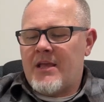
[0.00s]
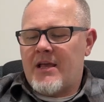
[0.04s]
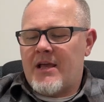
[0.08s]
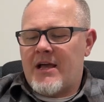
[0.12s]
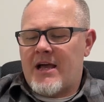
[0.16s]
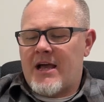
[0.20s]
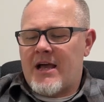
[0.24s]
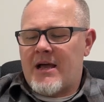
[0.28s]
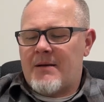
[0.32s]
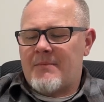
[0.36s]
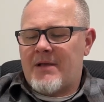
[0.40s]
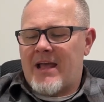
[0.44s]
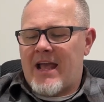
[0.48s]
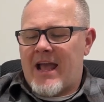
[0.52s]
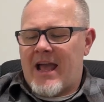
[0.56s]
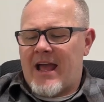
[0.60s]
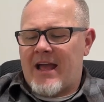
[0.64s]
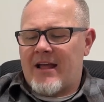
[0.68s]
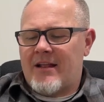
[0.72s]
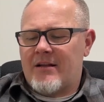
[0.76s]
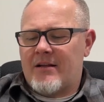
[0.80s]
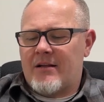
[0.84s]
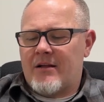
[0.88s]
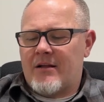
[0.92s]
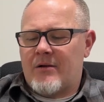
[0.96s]

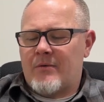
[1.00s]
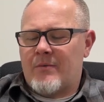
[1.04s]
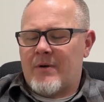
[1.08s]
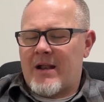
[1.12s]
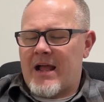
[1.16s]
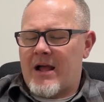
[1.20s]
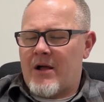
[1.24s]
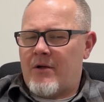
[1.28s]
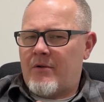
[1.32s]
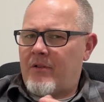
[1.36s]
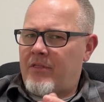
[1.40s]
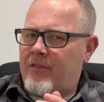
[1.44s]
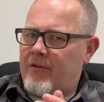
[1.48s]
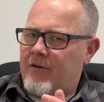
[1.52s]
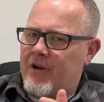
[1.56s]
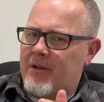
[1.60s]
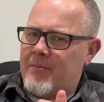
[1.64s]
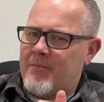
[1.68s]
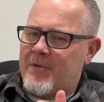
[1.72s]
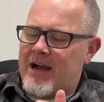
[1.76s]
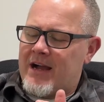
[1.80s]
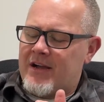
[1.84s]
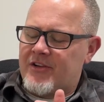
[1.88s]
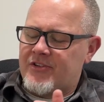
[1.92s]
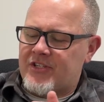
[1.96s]
at around 30
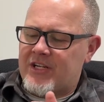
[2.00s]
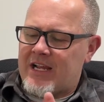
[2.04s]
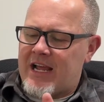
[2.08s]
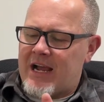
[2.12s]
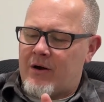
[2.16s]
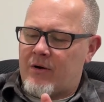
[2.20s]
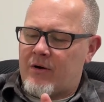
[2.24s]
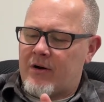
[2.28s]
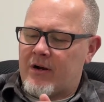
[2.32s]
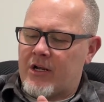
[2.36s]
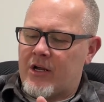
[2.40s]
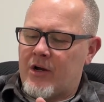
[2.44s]
miles an hour,